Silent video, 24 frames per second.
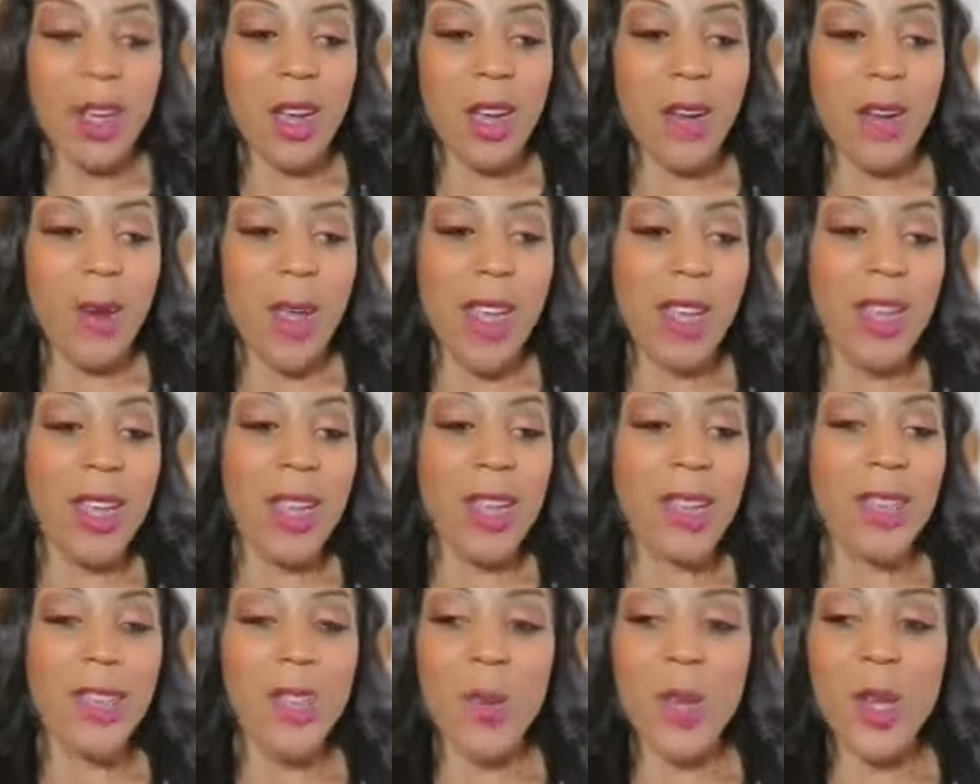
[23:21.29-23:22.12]
All right,
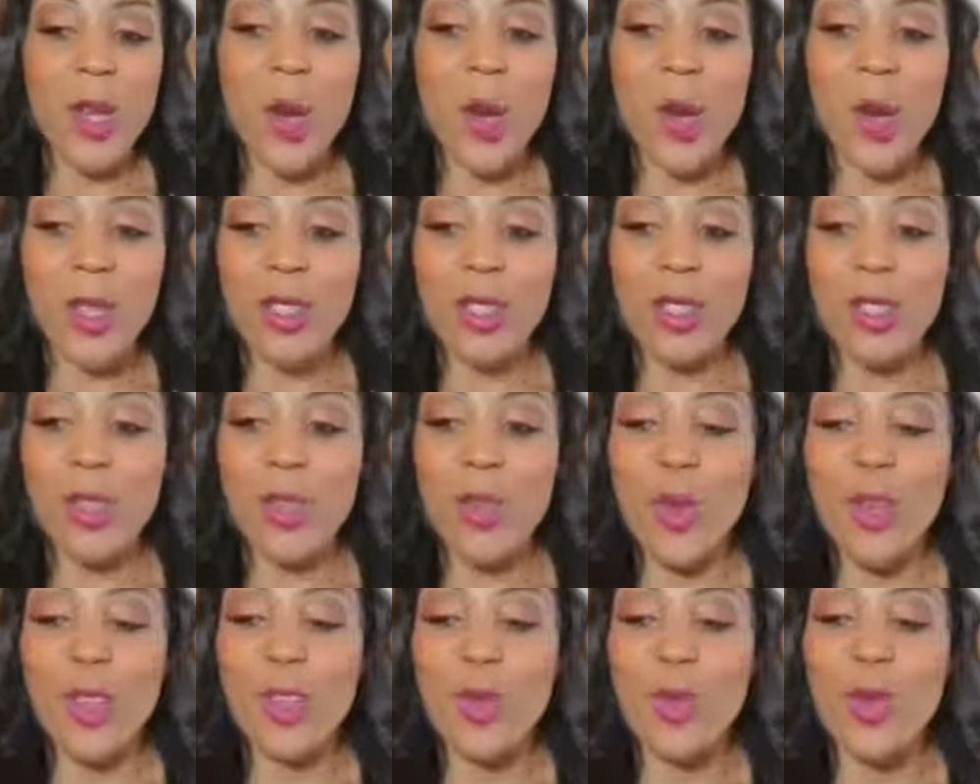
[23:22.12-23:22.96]
so we go into
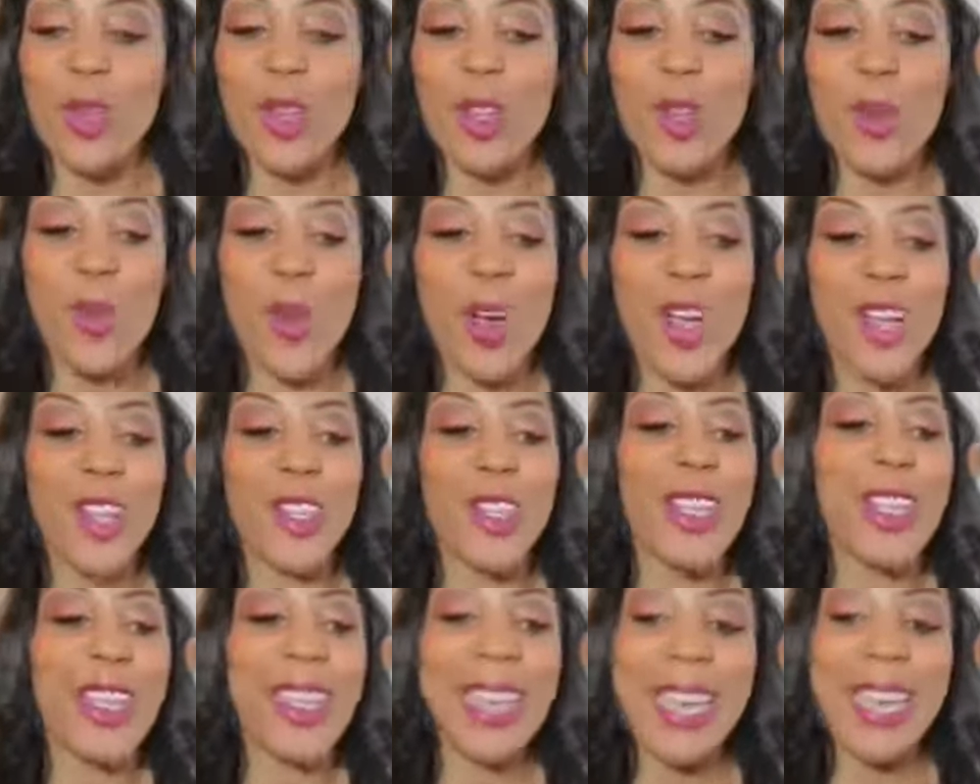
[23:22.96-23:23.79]

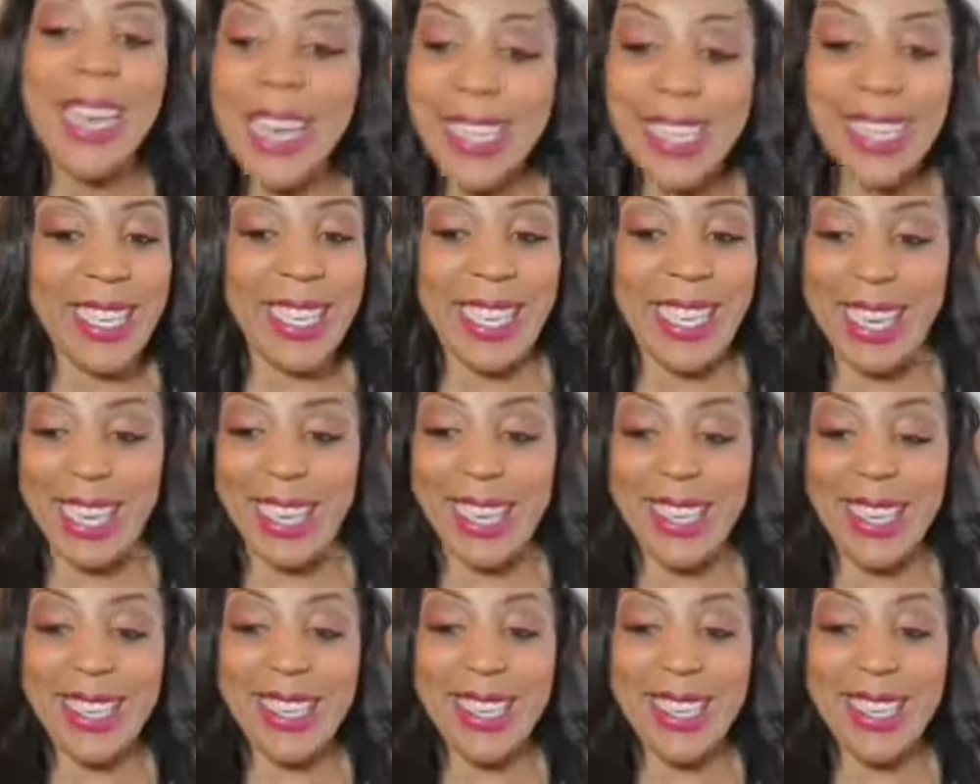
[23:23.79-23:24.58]
2021 killing it,